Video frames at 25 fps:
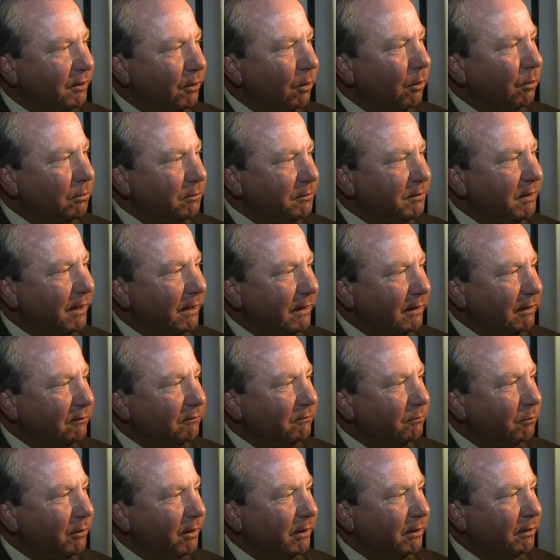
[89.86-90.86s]
the old
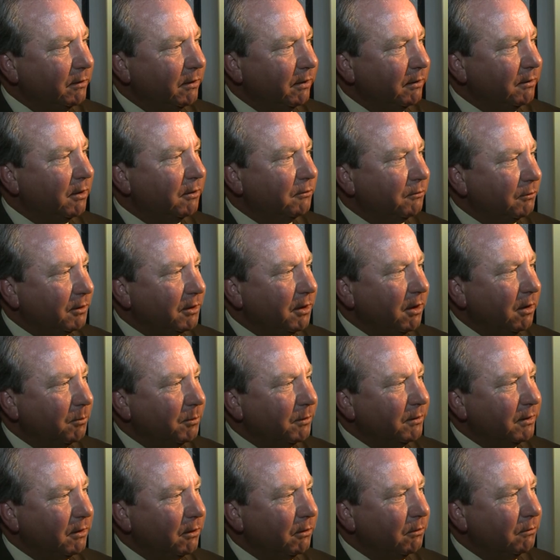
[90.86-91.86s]
days when another
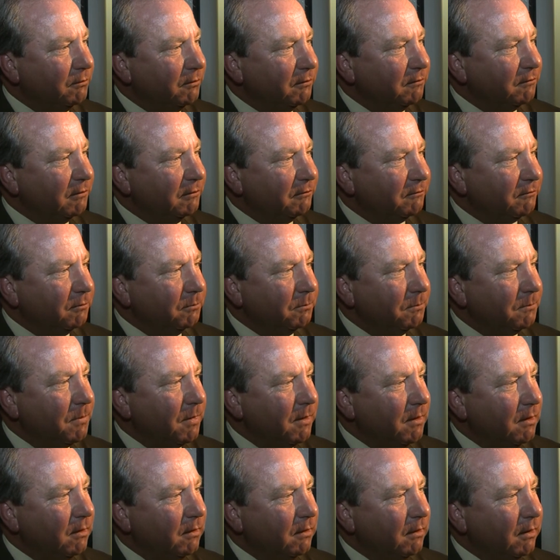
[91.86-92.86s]
company owned the system
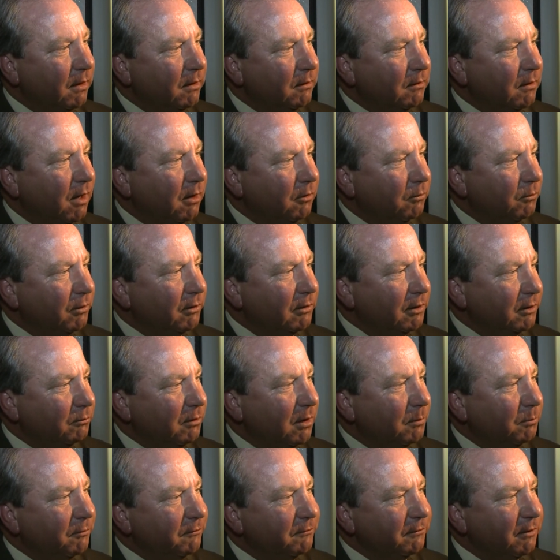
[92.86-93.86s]
and not really
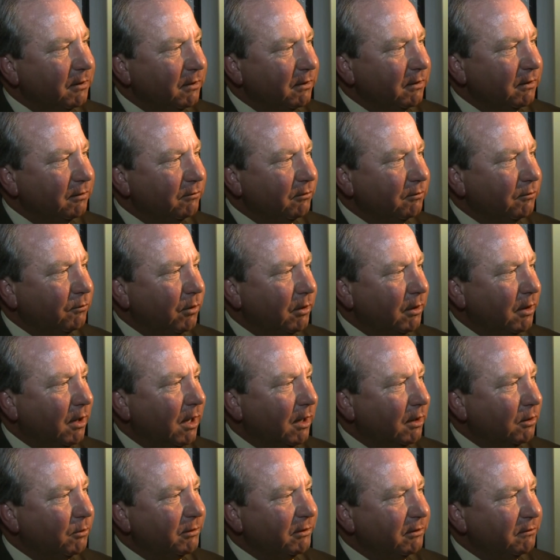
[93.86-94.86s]
representative of what
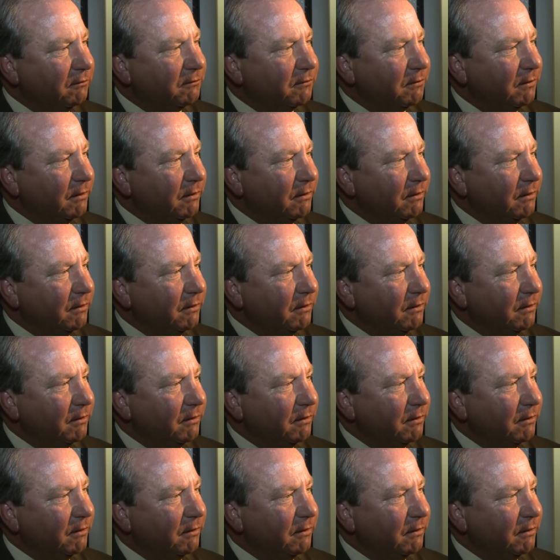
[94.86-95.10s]
Aqua is